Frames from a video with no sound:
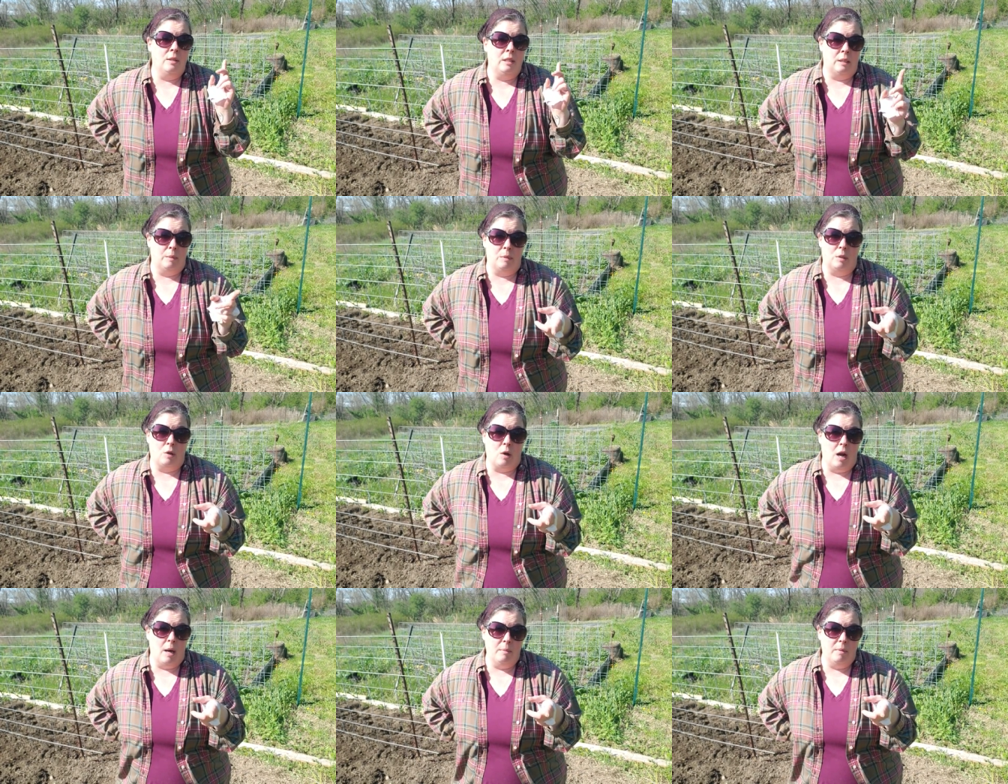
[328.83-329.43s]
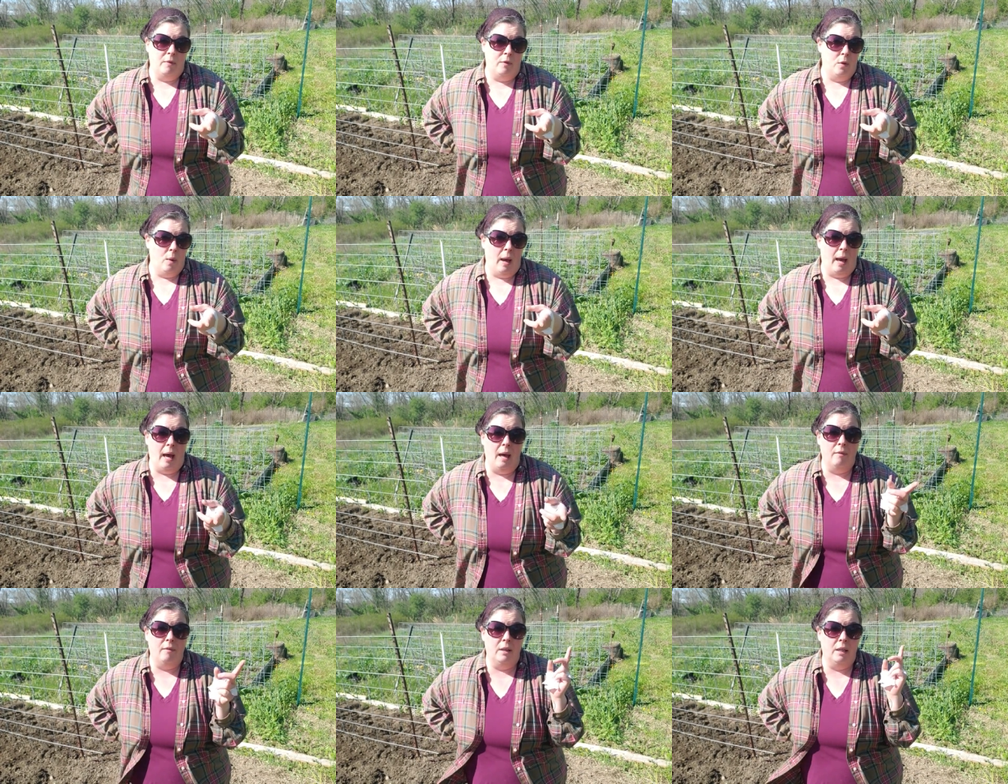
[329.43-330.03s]
Subscribe if you
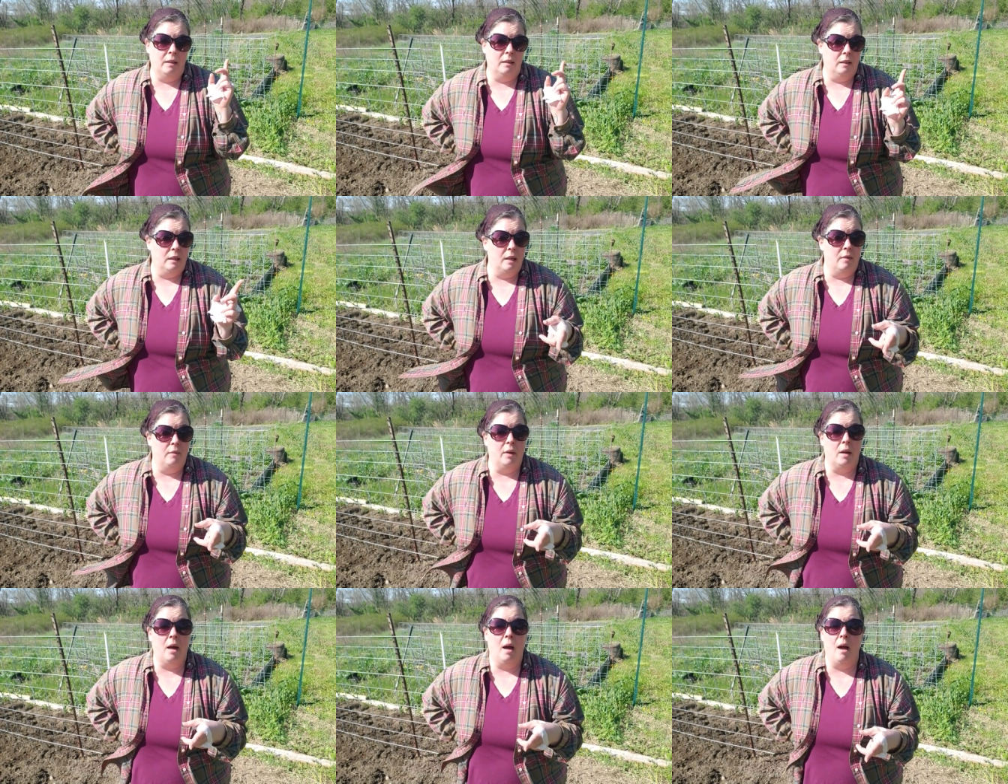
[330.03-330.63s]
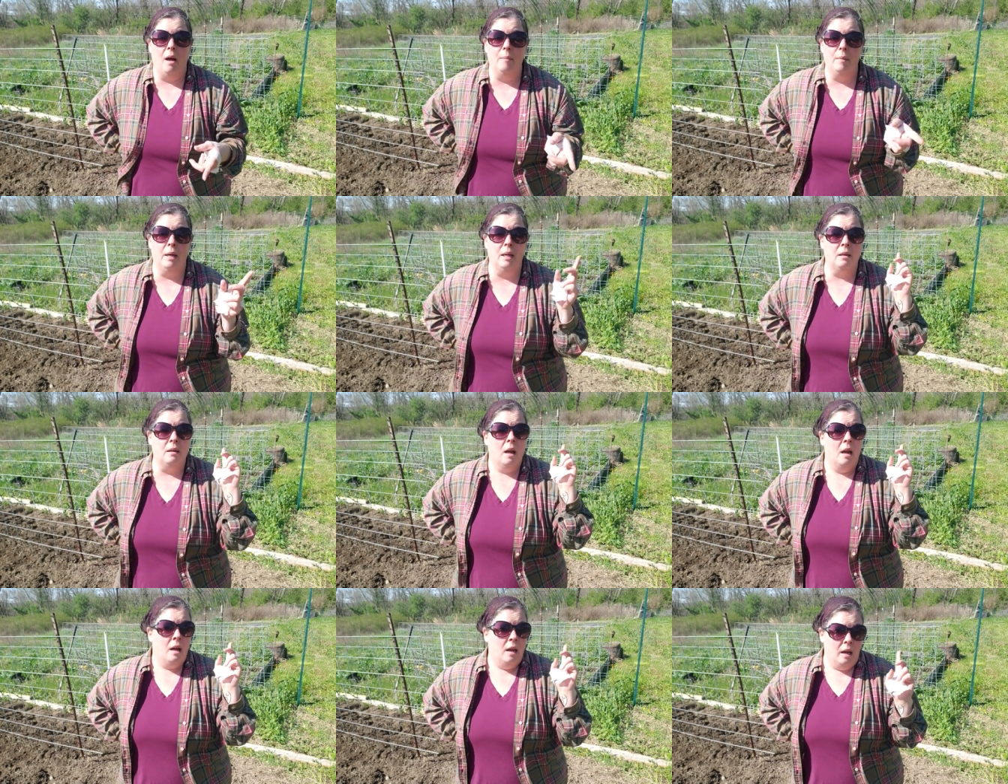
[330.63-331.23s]
haven't, leave a comment,